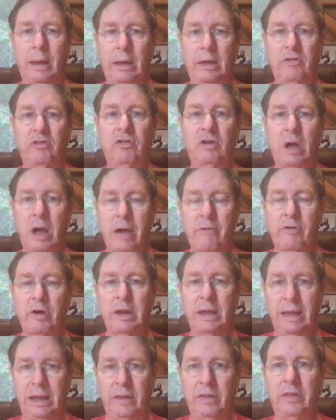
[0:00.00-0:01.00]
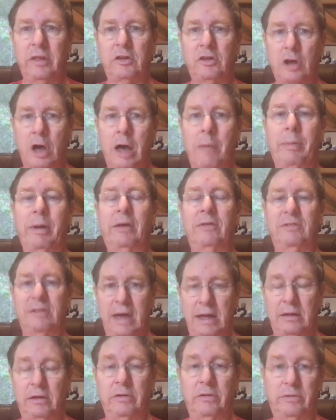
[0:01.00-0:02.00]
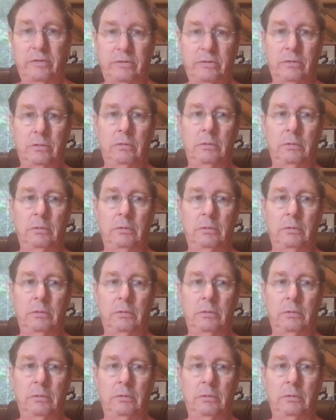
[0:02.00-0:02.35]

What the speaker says: is covered in the topic sentence.